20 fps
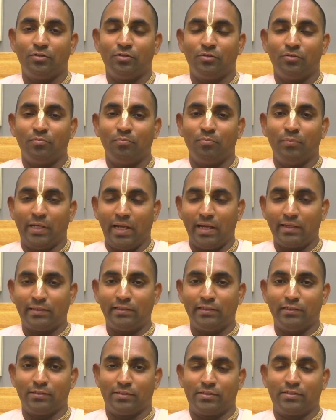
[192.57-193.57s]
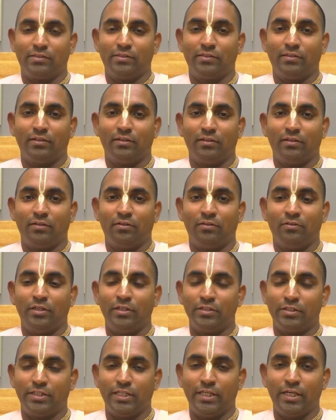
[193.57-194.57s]
miracles, he
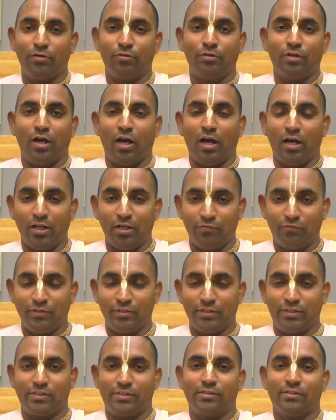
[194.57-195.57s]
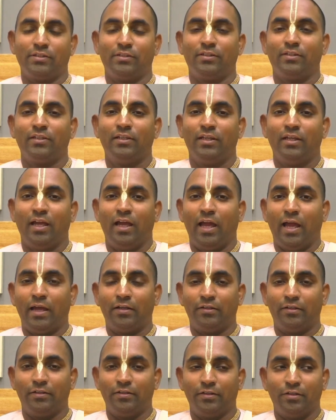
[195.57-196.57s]
saved all of us
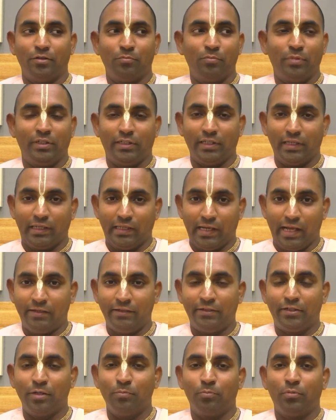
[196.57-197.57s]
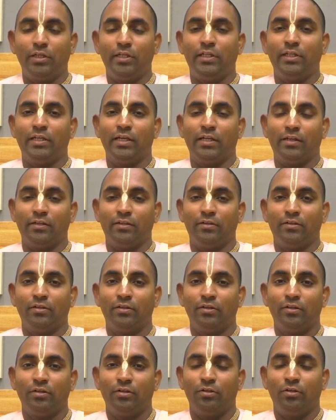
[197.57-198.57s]
and built a grand temple here.
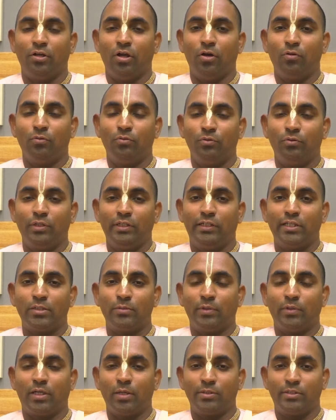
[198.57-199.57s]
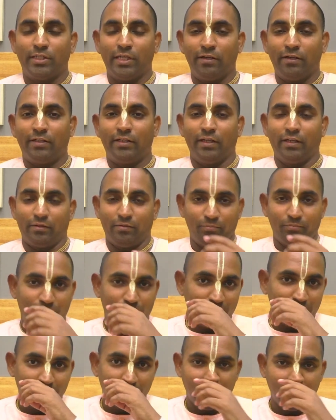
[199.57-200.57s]
Now it has become a center
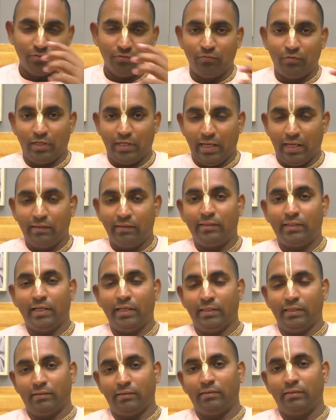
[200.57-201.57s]
for entire,